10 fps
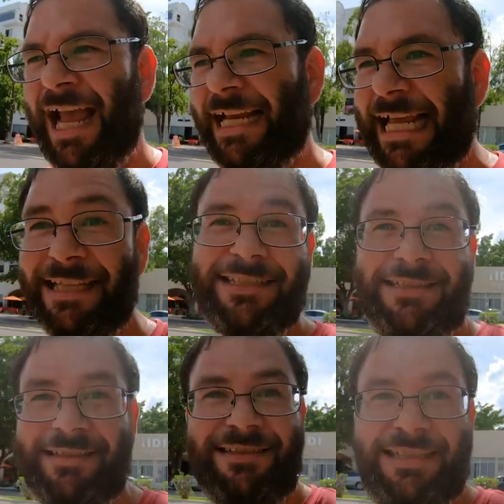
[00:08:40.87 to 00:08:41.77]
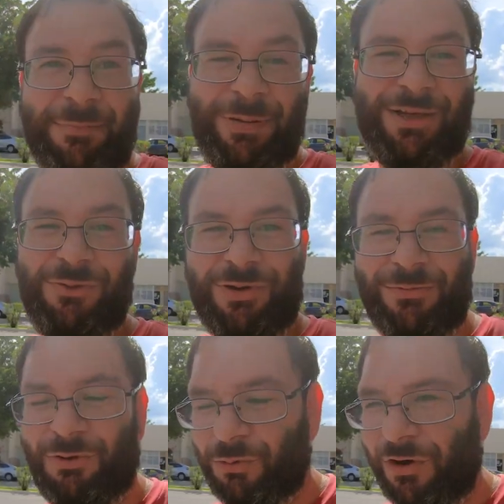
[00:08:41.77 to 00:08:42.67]
And that's simply where,
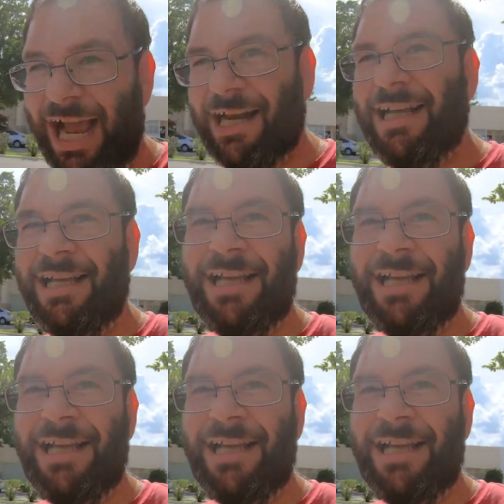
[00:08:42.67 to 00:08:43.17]
where we're at,